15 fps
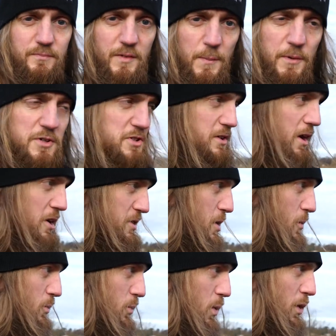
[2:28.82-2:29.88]
because I
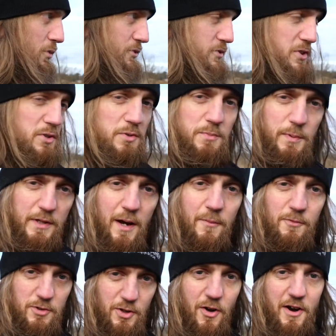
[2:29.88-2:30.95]
don't want to
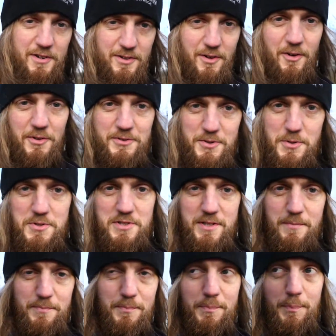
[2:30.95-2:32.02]
become reliant on using
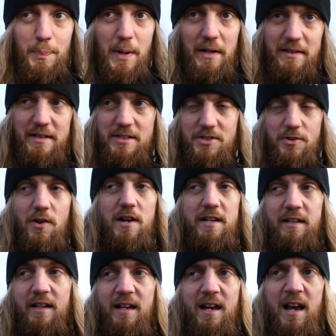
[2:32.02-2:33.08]
a bloody screen.